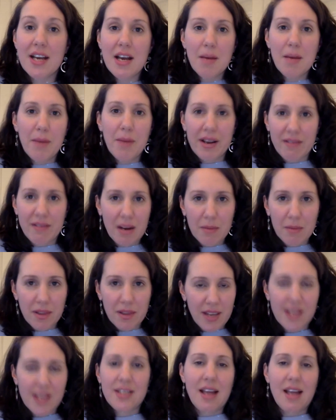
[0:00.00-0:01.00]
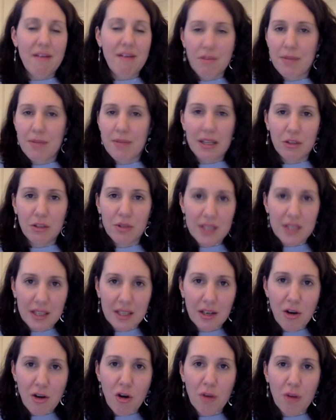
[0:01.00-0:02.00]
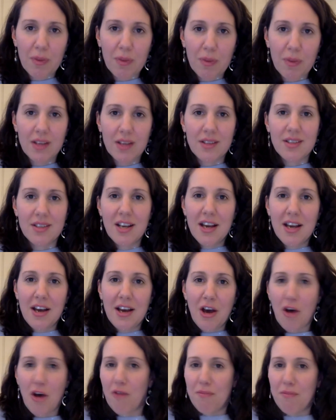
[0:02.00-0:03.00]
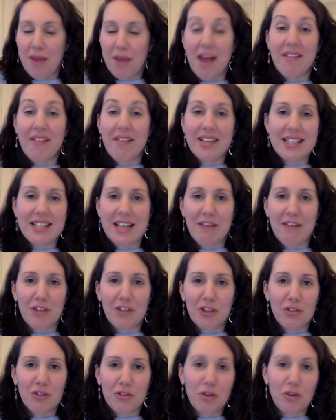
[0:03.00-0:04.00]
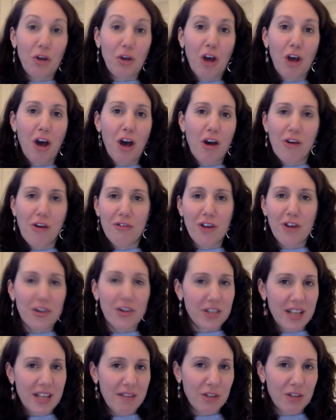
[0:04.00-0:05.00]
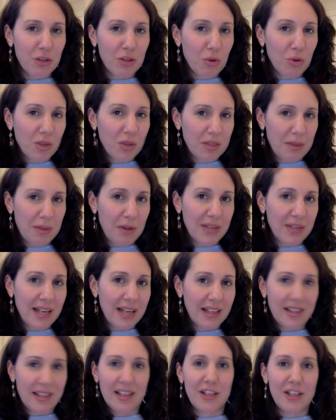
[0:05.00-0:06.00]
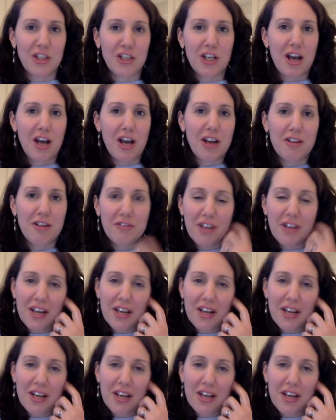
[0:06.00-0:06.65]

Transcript: My grandmother has never been to a synagogue because her parents never took her. Her father never talked about anything. She kind of,